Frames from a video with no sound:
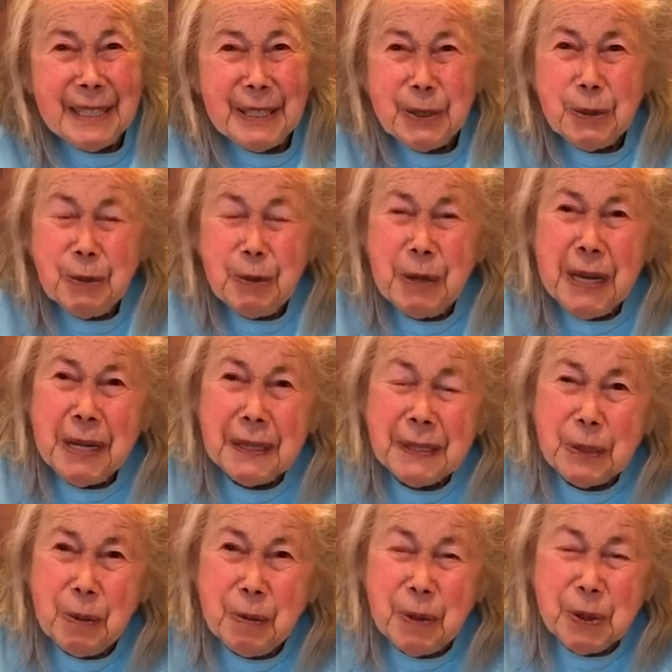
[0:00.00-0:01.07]
this tree
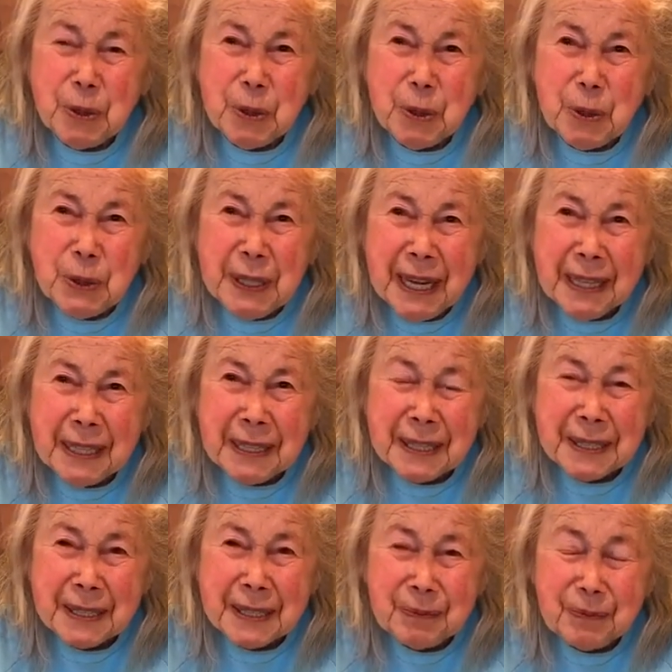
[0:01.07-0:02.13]
has so much to tell
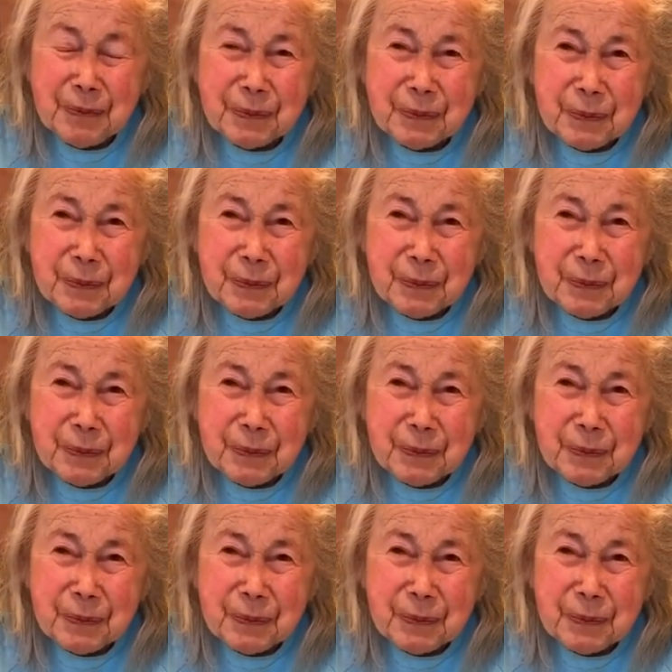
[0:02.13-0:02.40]
us.